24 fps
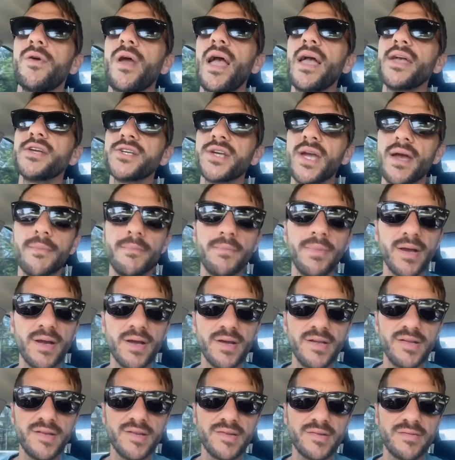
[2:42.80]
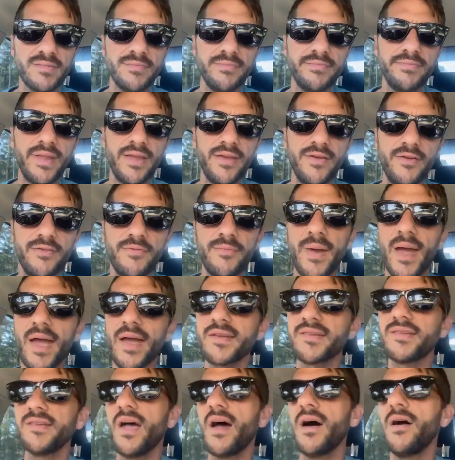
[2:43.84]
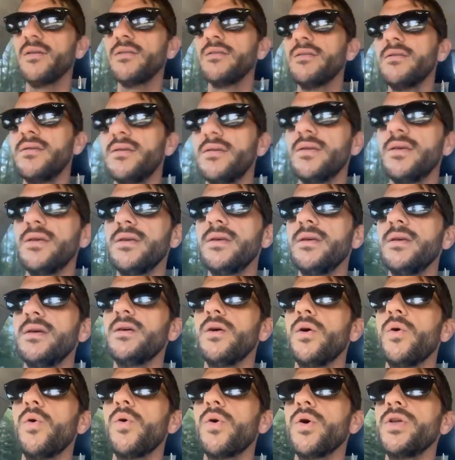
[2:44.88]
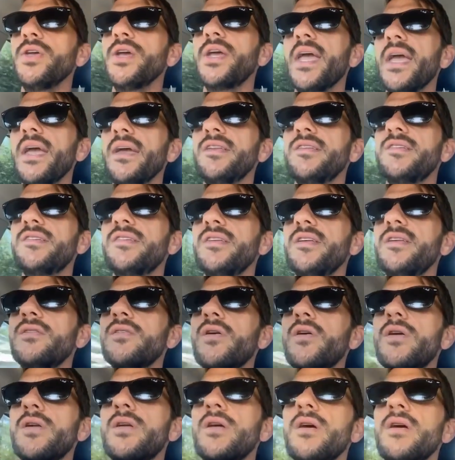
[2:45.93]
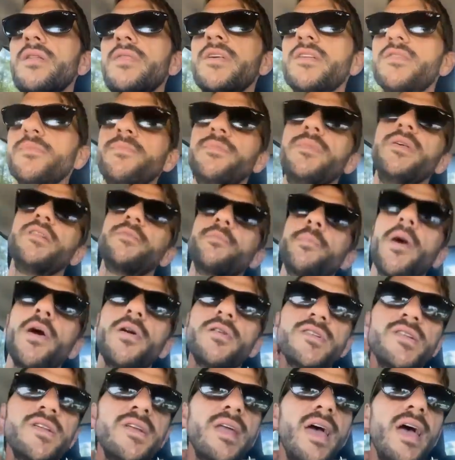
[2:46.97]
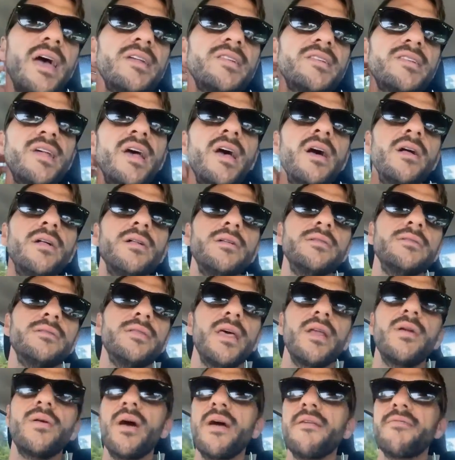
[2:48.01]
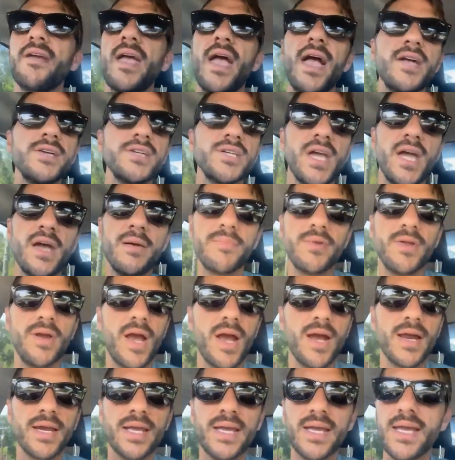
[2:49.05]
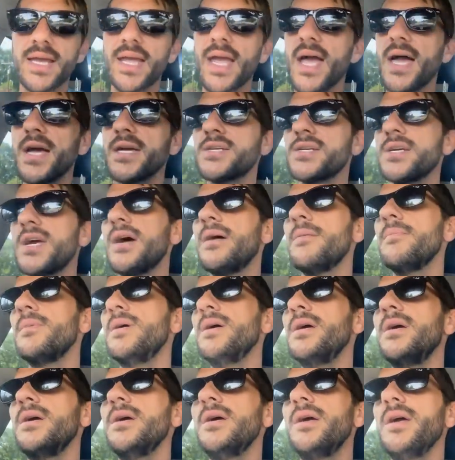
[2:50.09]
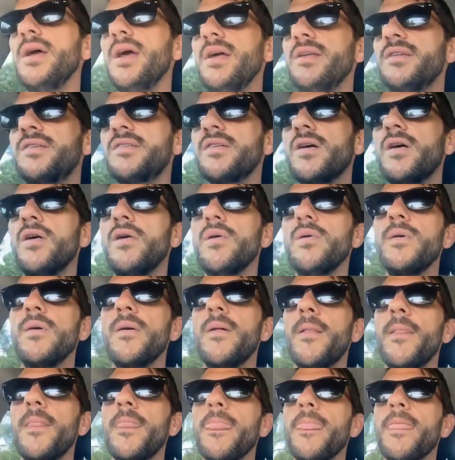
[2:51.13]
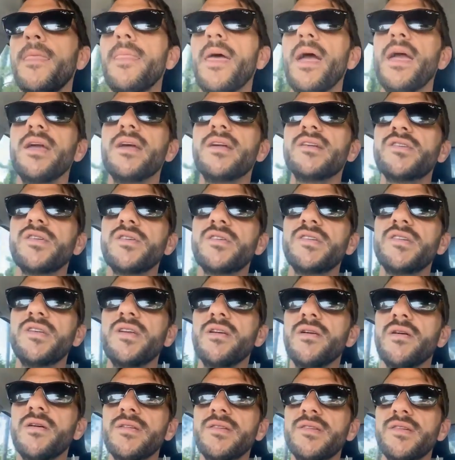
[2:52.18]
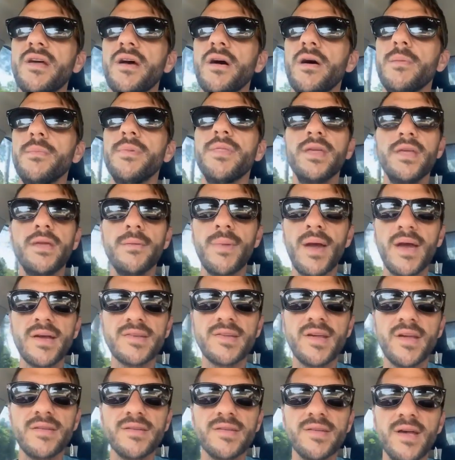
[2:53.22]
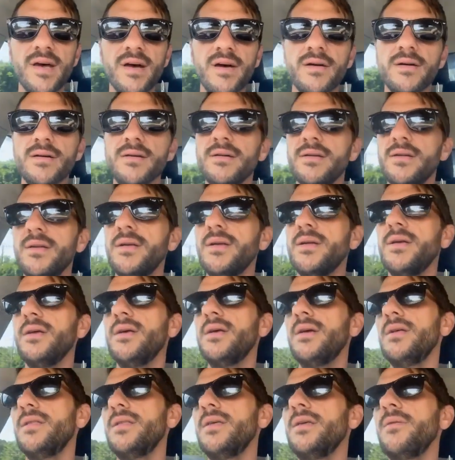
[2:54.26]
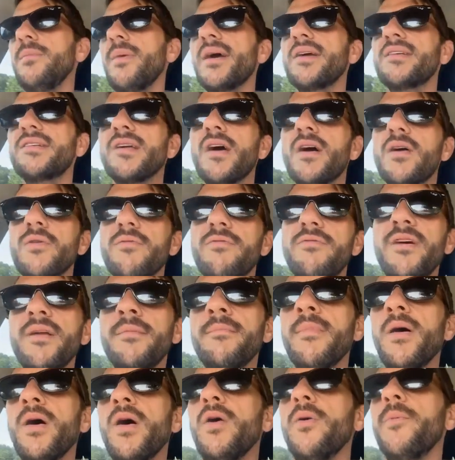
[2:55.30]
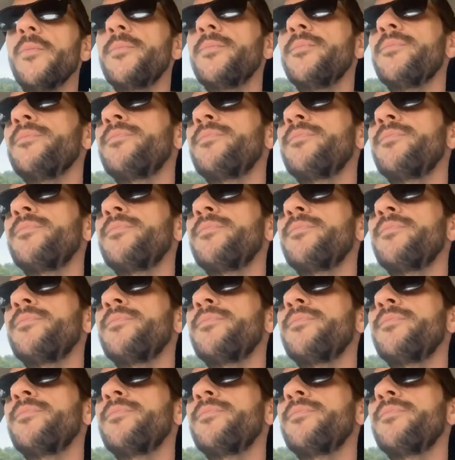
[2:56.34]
Cash App because you've maxed out. Or you can't send on this person has Zelle. They don't have Cash App. They're not going to get Cash App. And so now you got to start sending on Zelle. But then you max out Zelle. Then you max out Venmo.